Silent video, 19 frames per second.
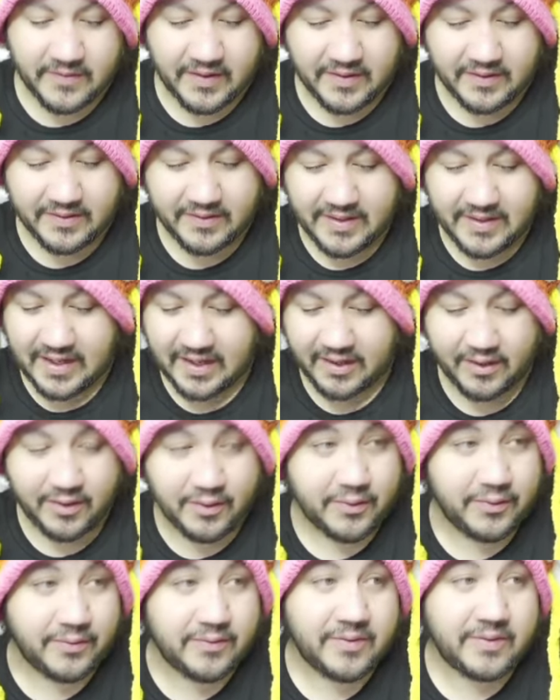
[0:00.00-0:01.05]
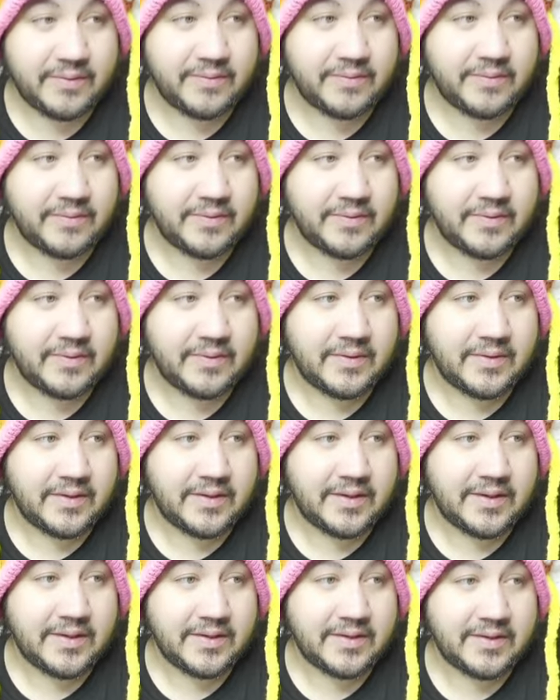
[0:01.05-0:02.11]
That gold
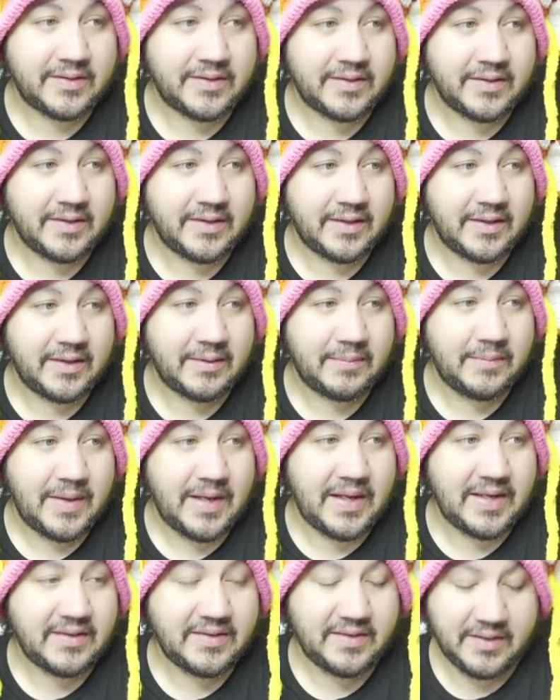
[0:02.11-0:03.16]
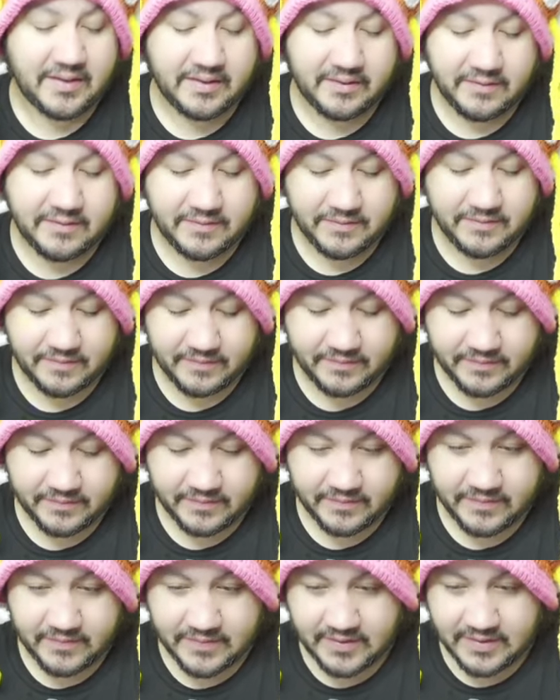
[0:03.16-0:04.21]
looks amazing.
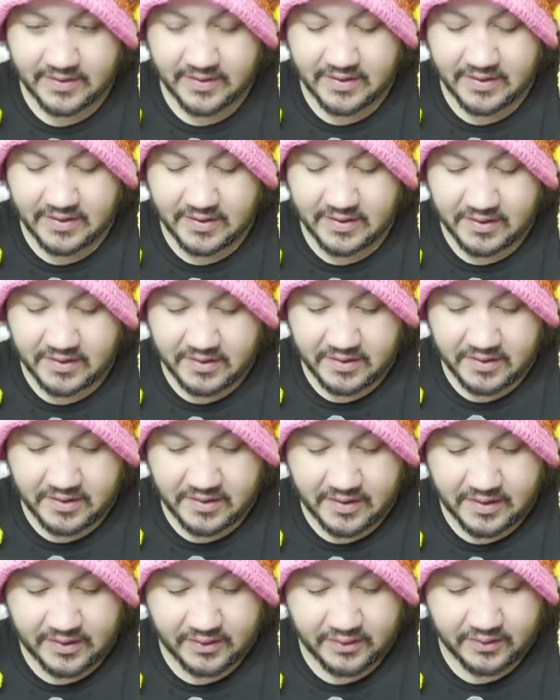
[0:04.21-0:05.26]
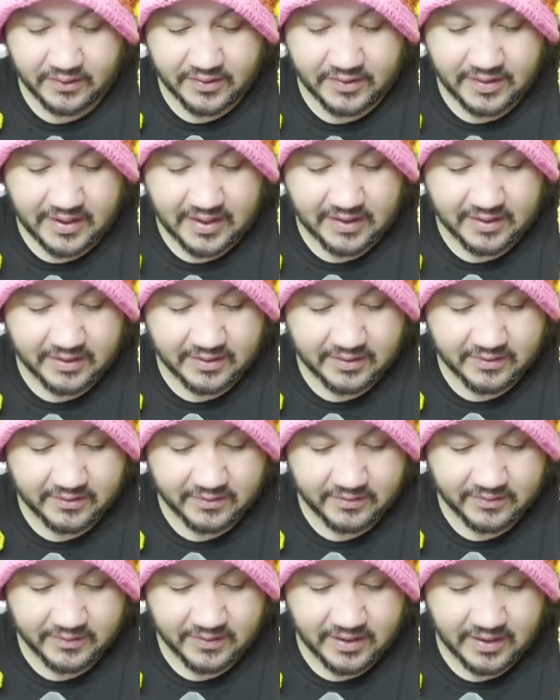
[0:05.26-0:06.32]
I know a lot of
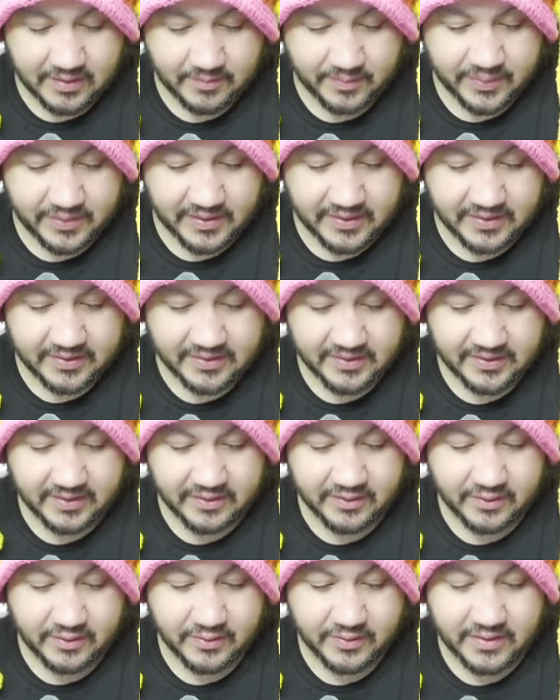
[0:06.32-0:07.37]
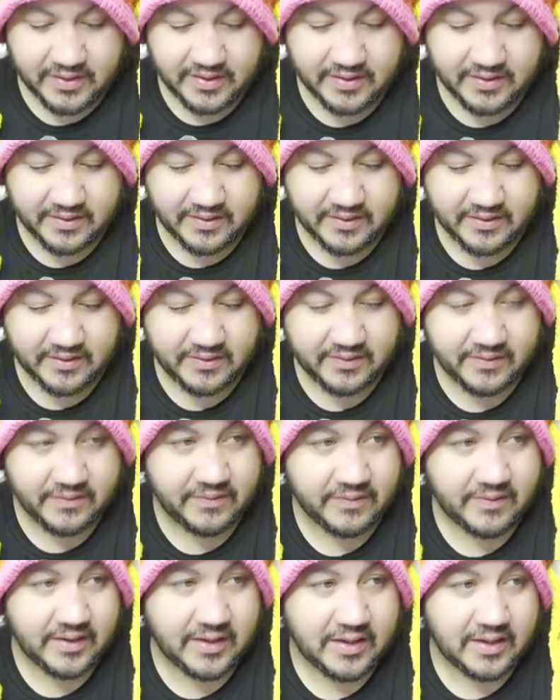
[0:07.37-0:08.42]
companies either go with the
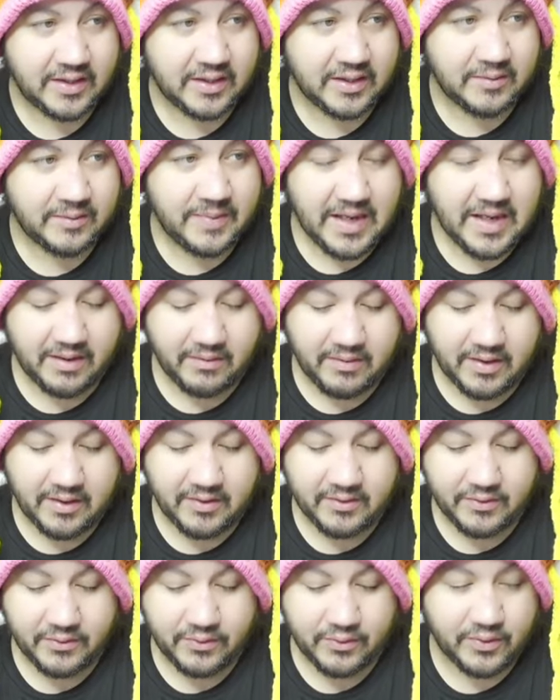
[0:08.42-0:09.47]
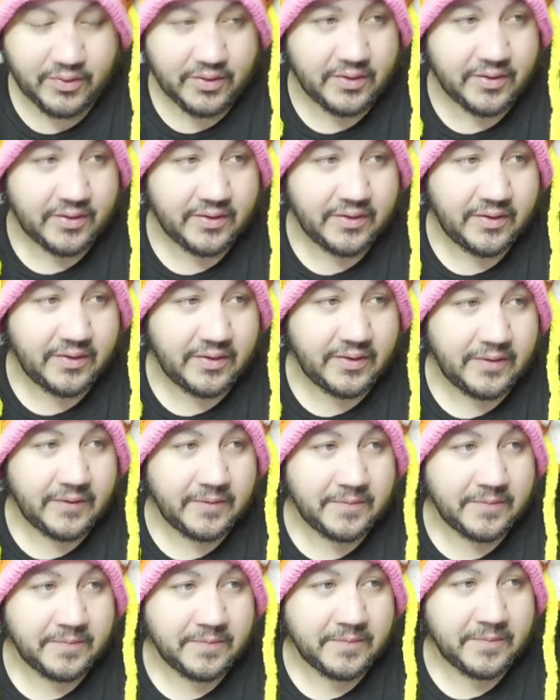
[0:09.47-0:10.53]
clear background or
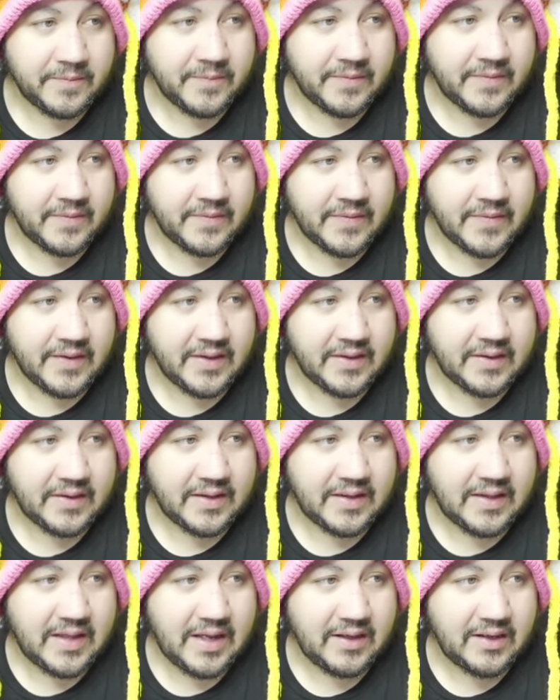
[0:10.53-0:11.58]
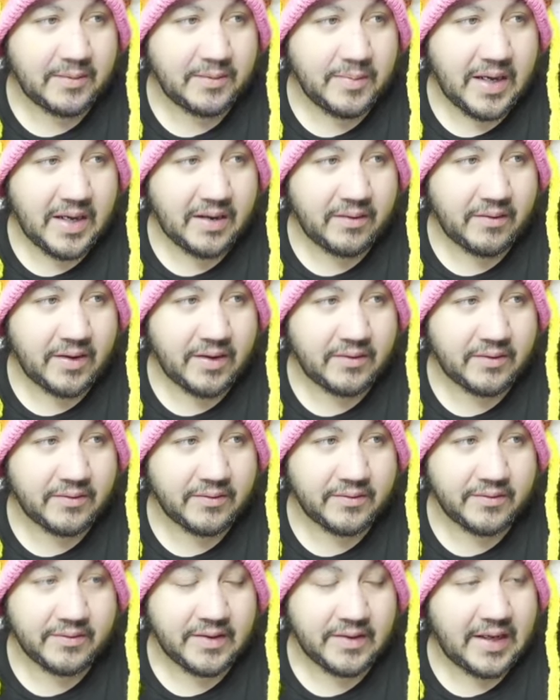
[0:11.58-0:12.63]
the cloudy background.
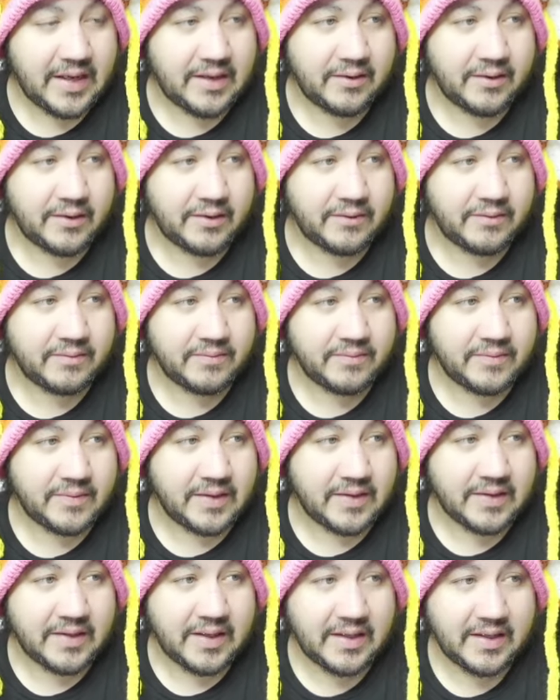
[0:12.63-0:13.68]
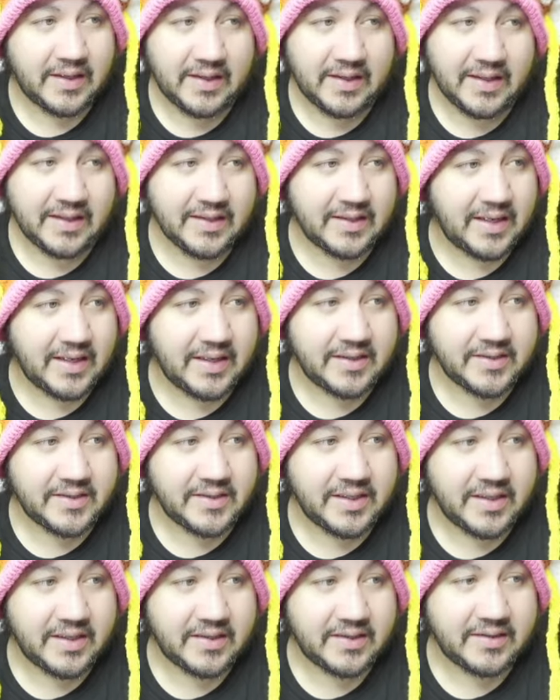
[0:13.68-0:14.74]
I don't know. I like the
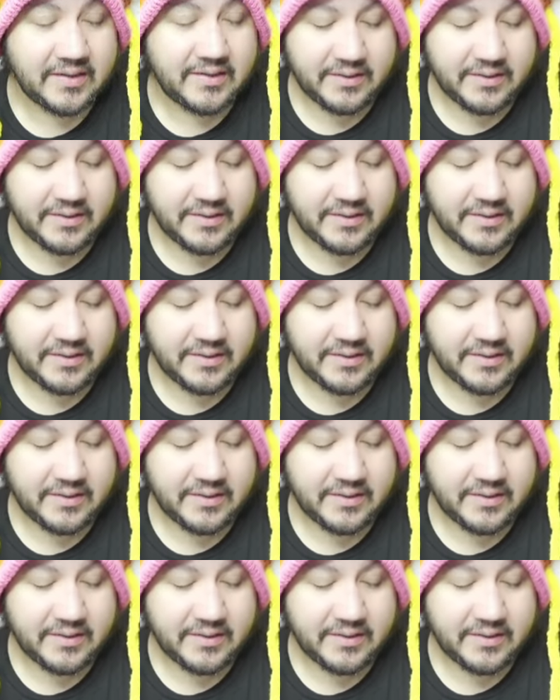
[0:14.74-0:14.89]
AGS.